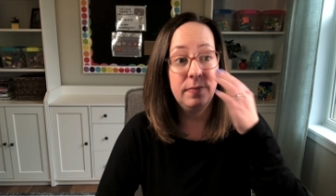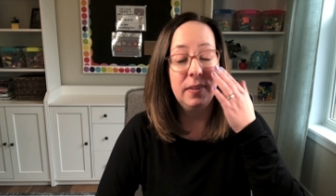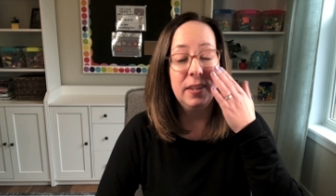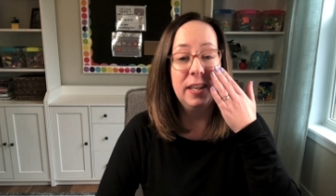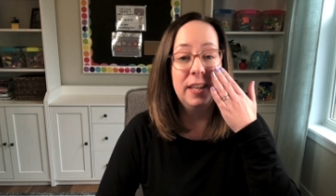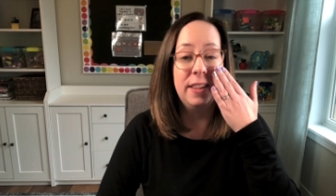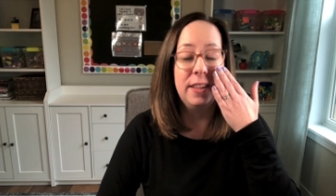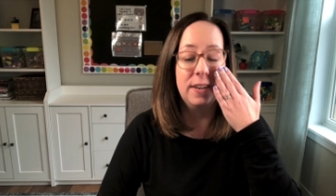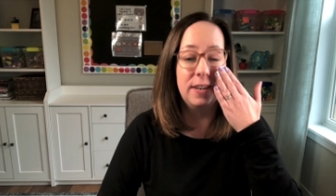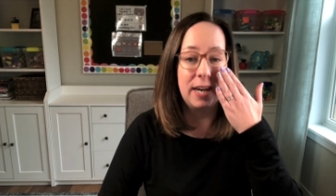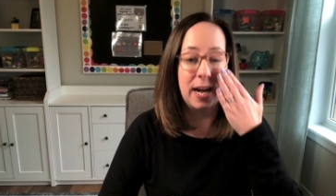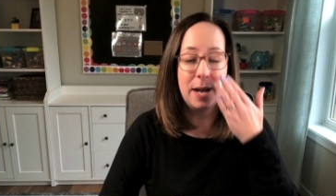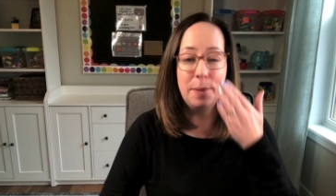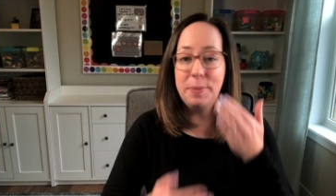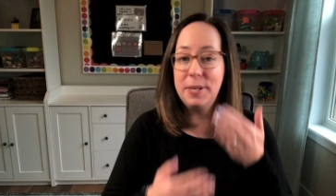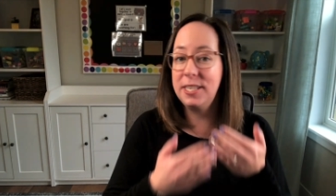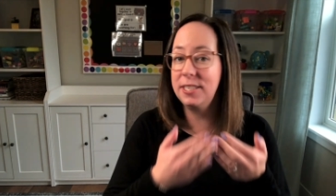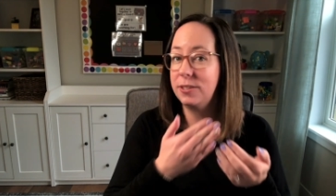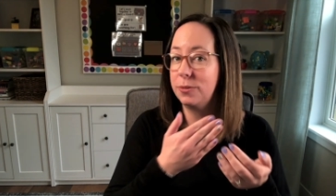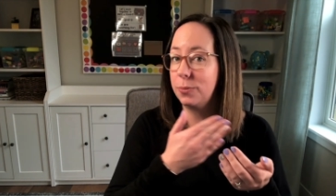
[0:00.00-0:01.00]
Their
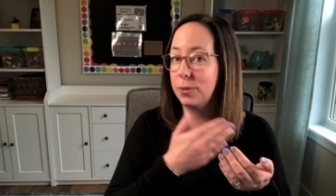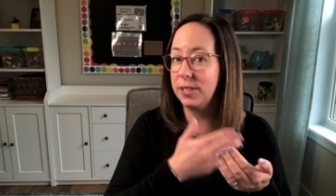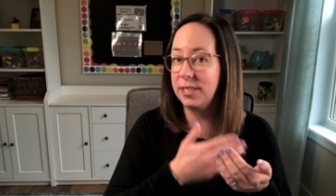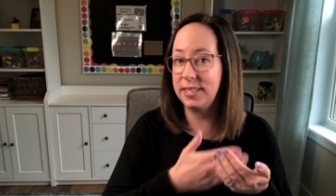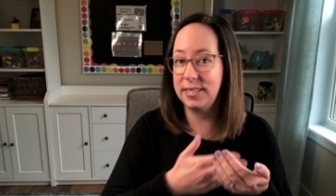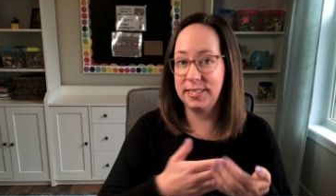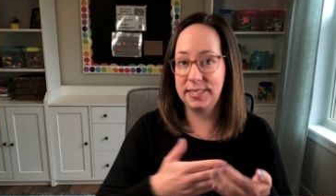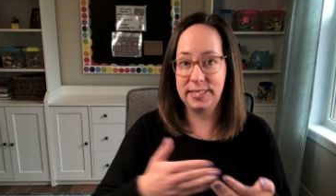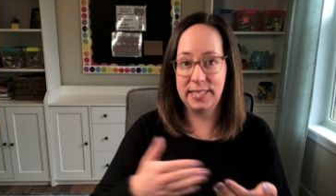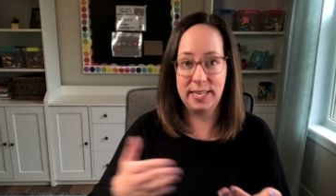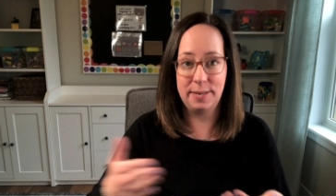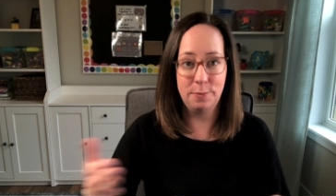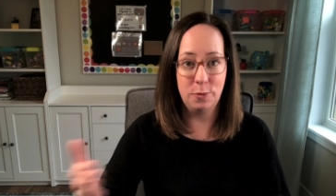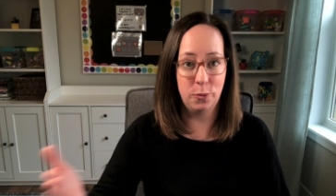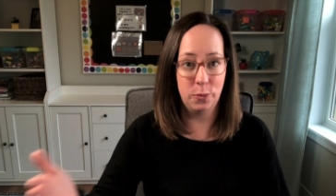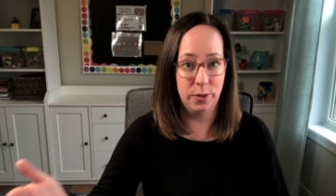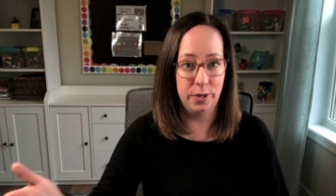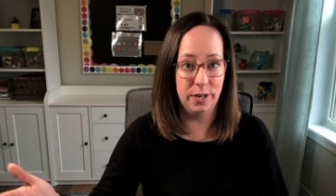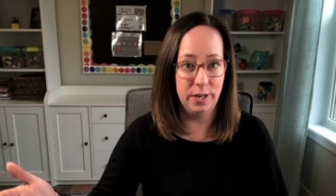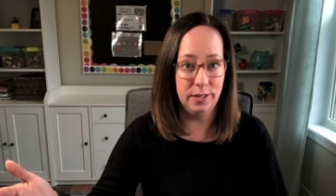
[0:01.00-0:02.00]
cubbies were in the same
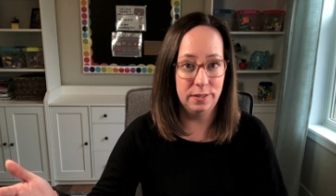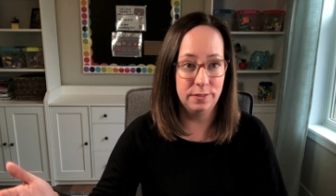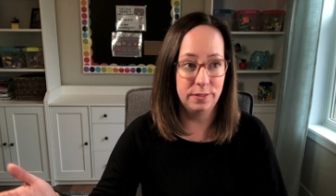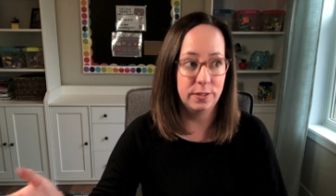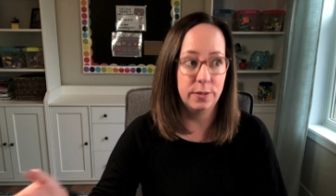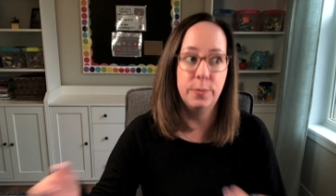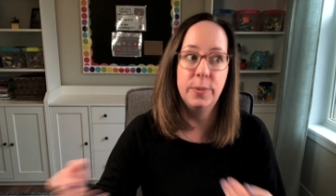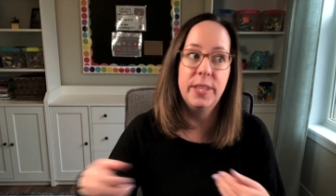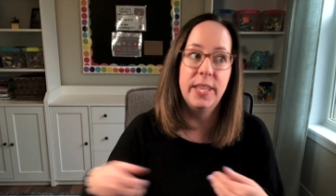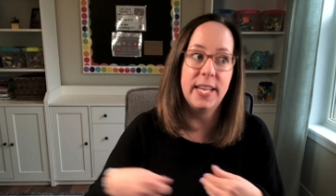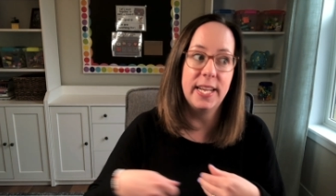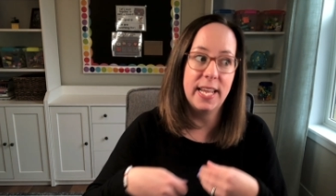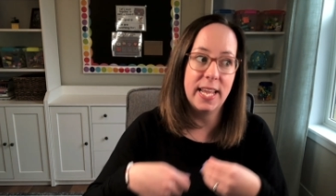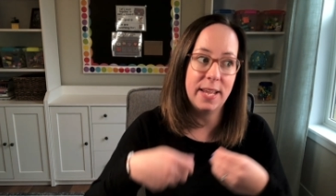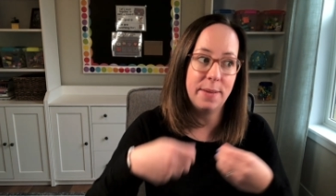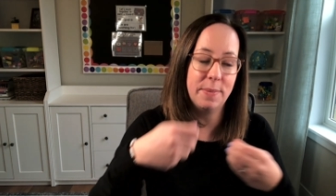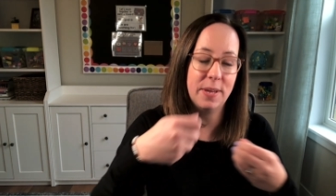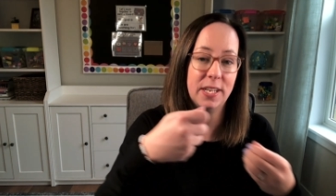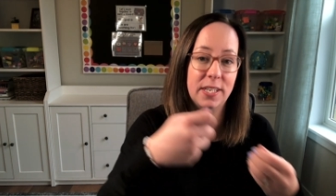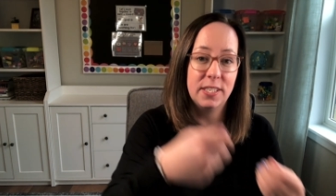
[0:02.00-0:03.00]
order. So when they
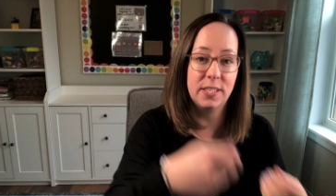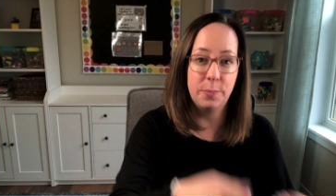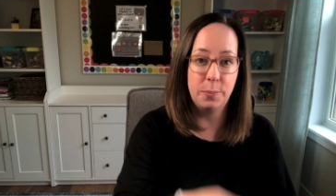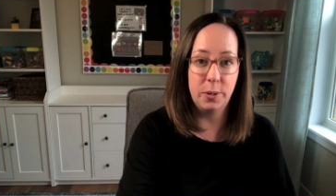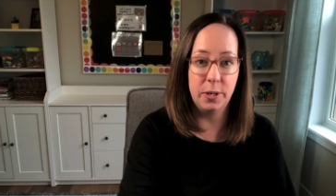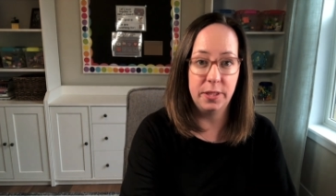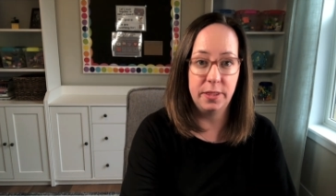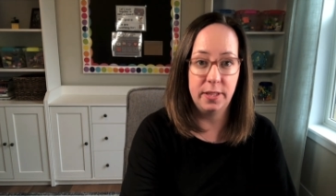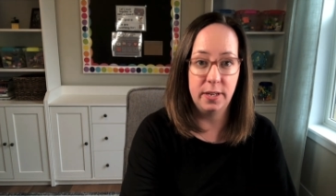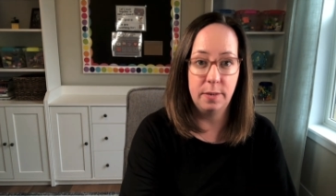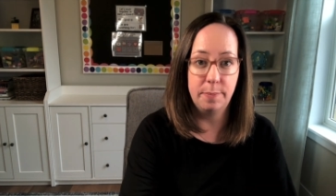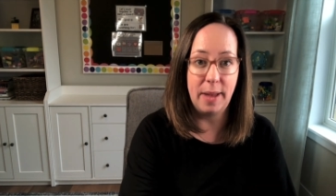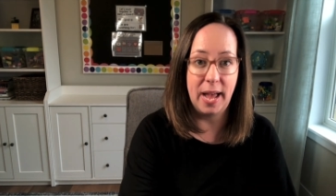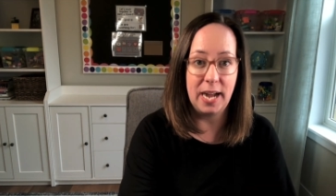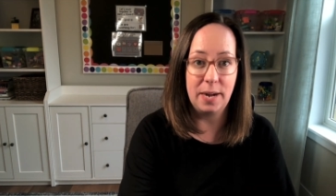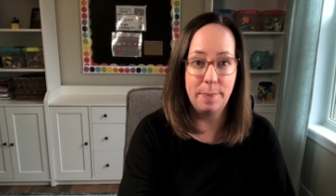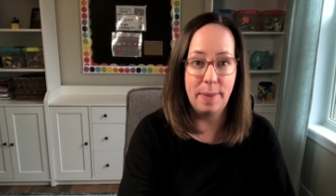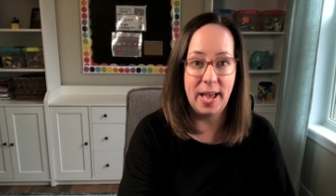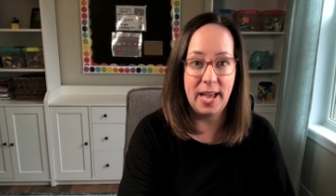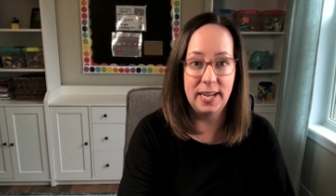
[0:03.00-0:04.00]
came in to put their
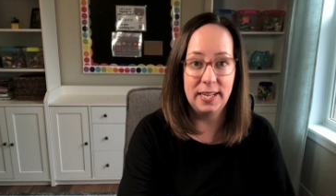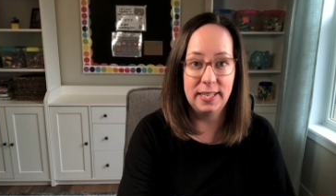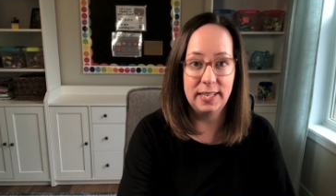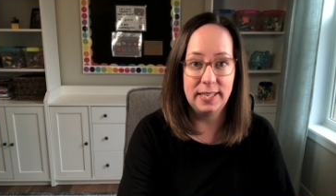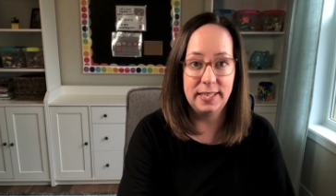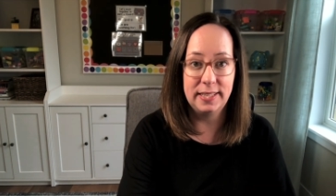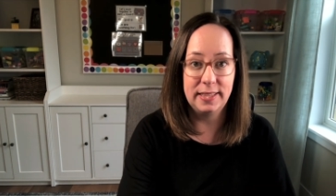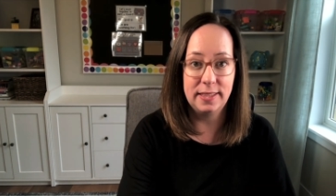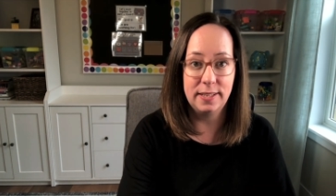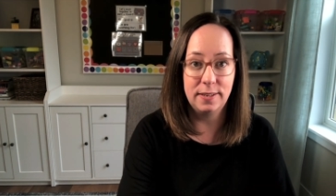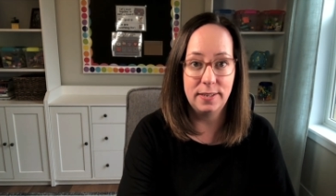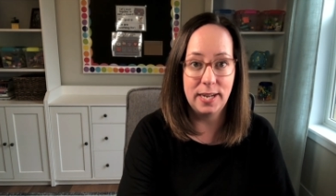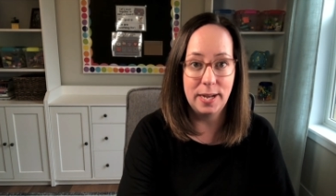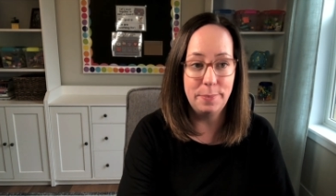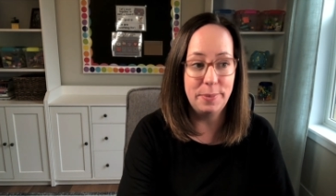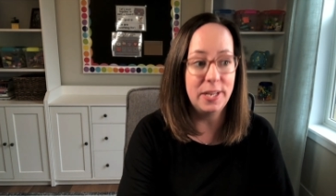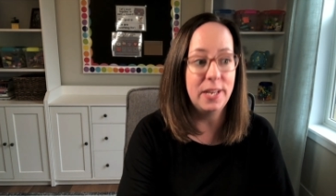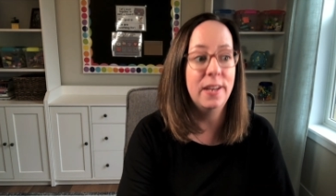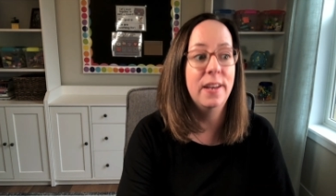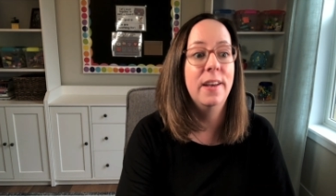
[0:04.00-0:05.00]
backpack in their
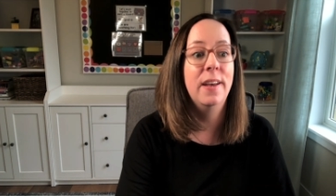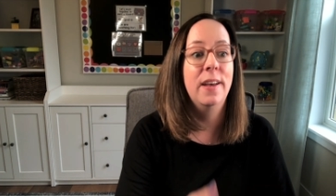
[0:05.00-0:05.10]
cubby,